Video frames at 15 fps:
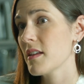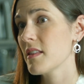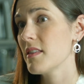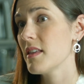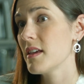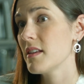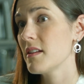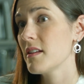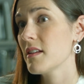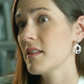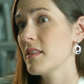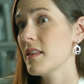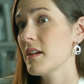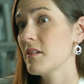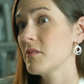then
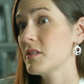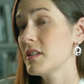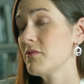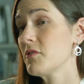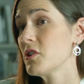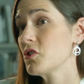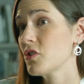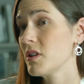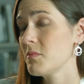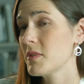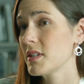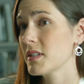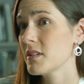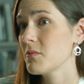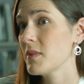there are different
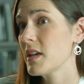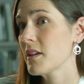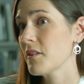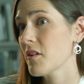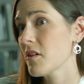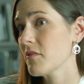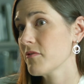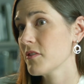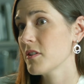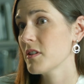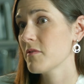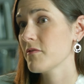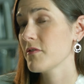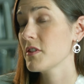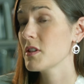treatments that we can offer
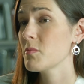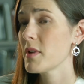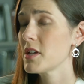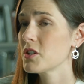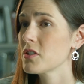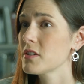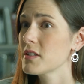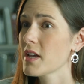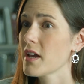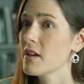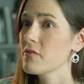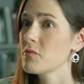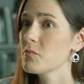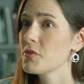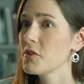for the patient to
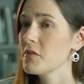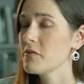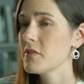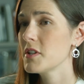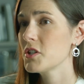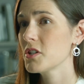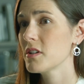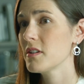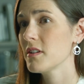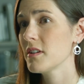have improved vision.